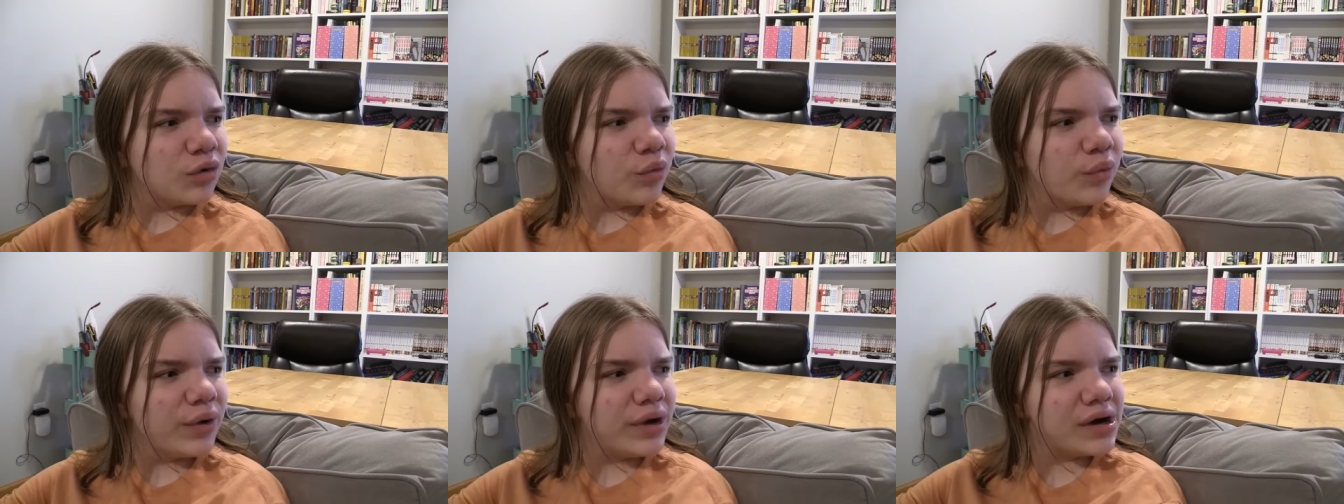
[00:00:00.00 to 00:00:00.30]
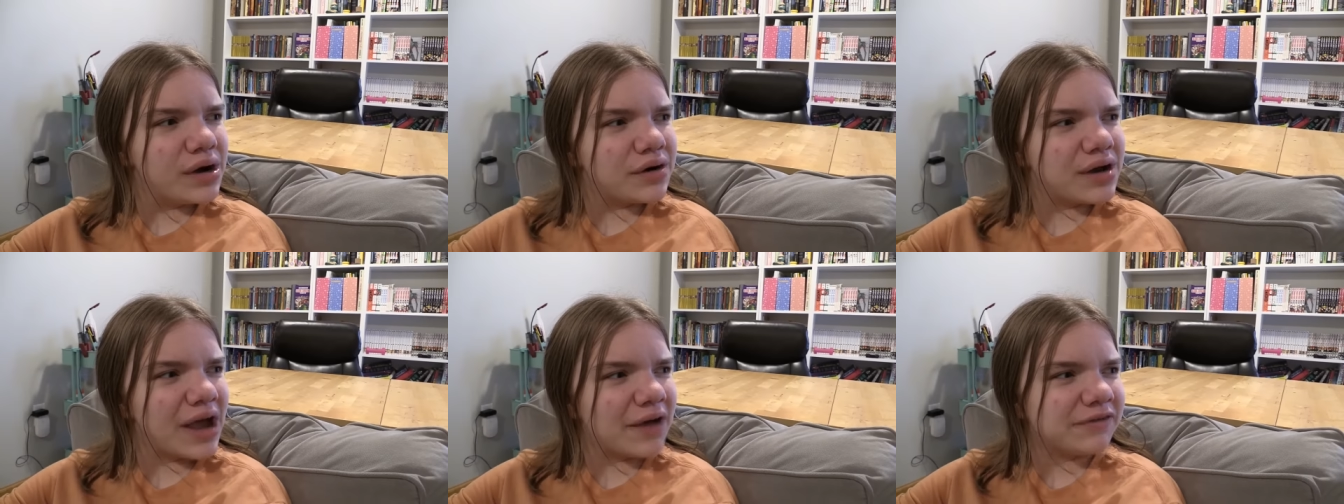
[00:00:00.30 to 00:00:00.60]
We
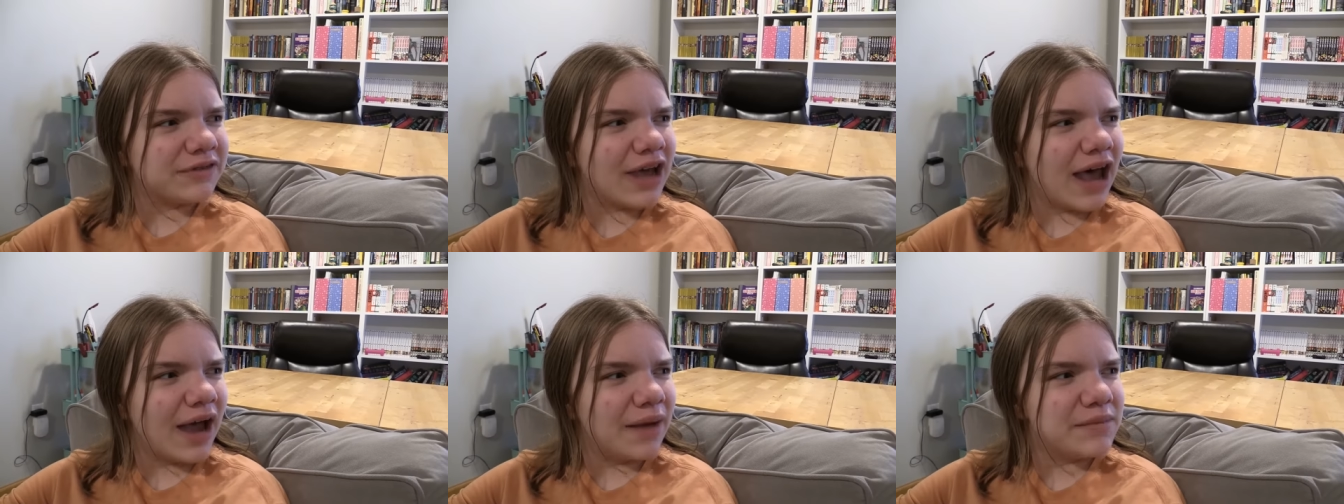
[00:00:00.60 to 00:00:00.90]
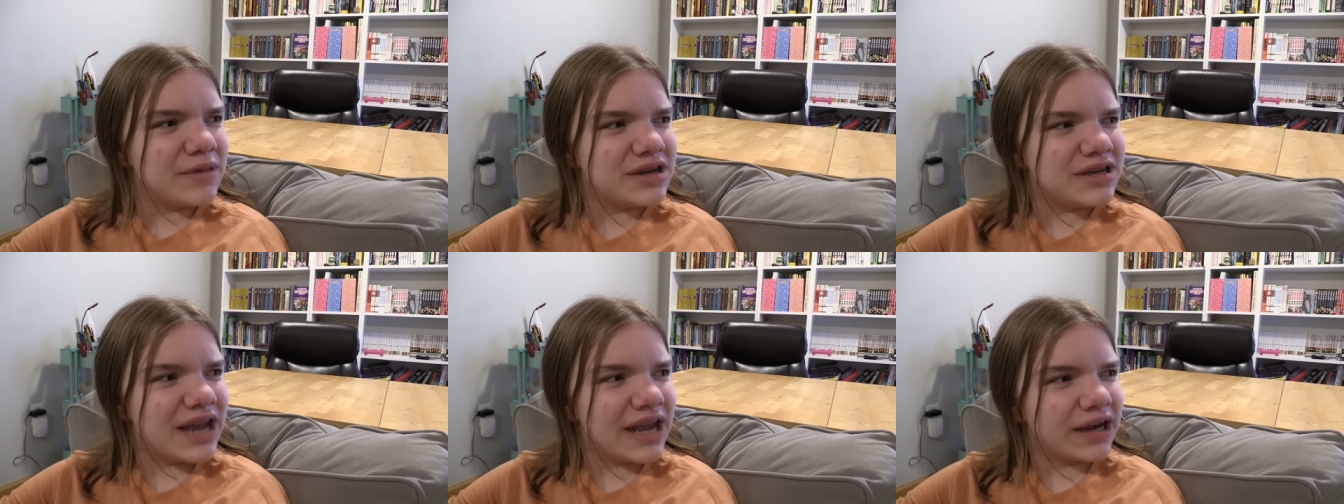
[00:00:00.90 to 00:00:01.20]
don't have time
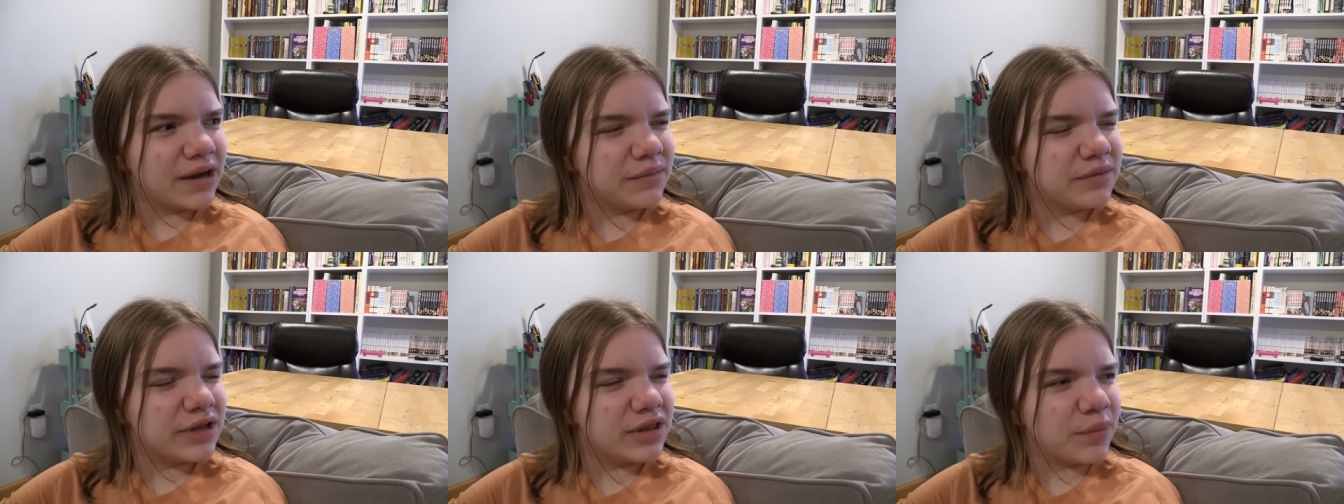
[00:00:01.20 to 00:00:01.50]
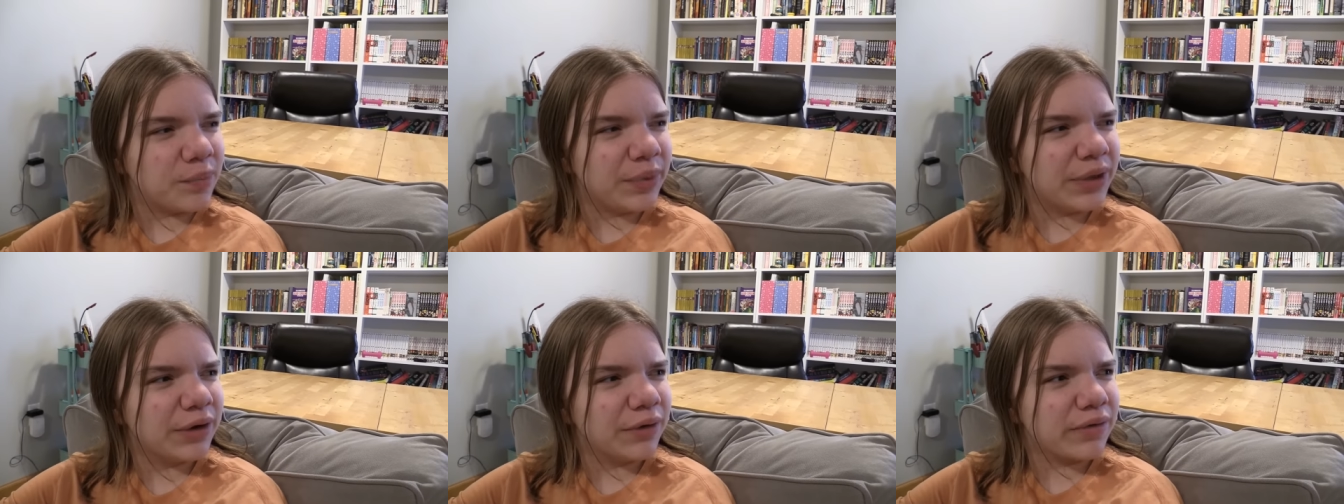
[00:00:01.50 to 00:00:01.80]
to take him to the
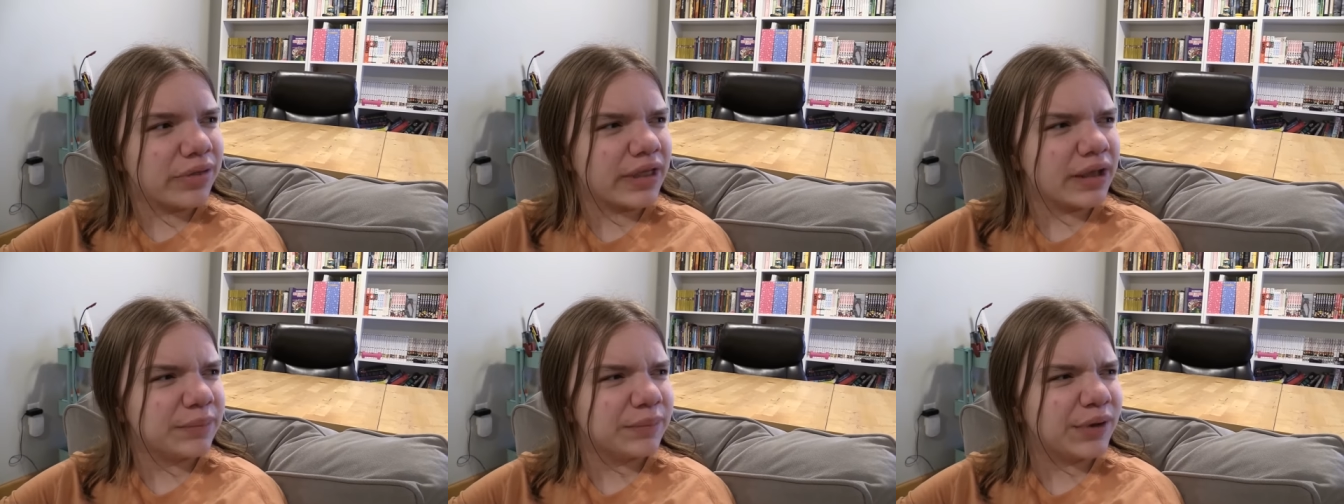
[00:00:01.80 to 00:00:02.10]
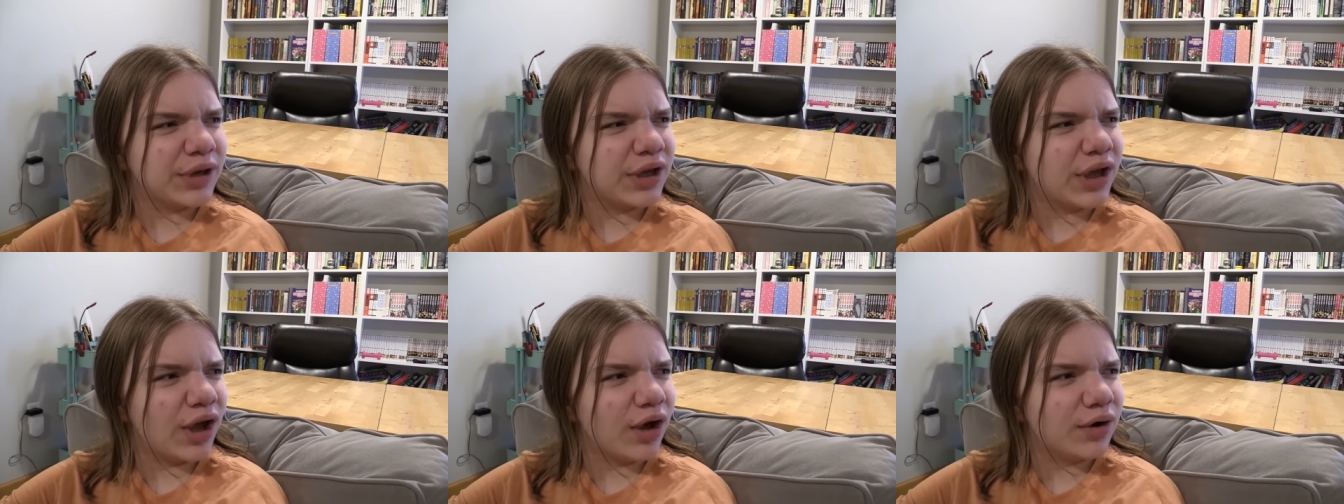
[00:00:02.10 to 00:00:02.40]
piercing
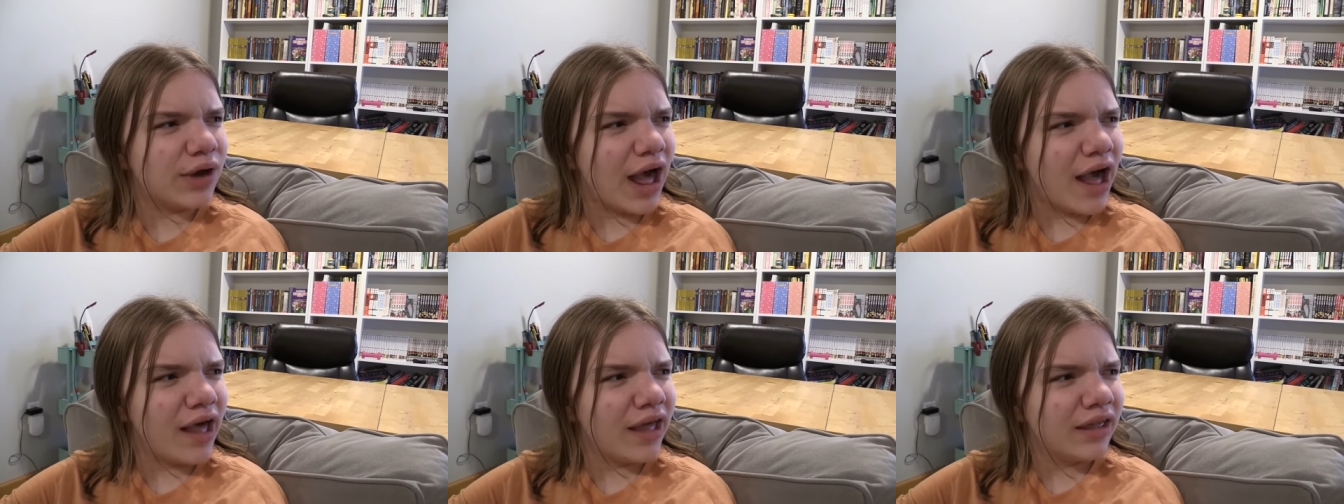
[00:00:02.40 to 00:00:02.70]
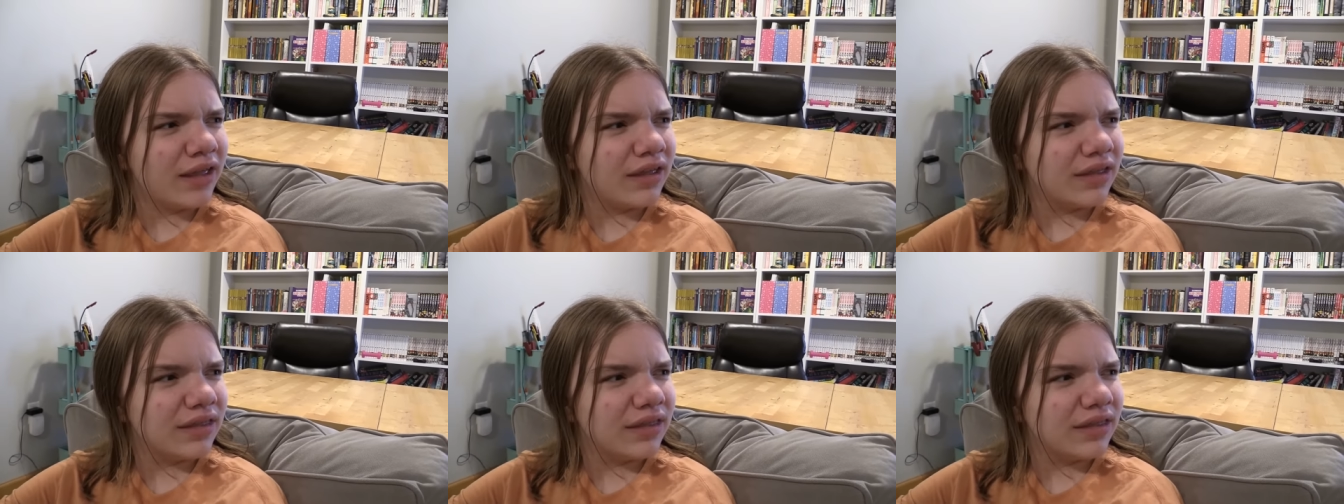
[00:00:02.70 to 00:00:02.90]
pagoda.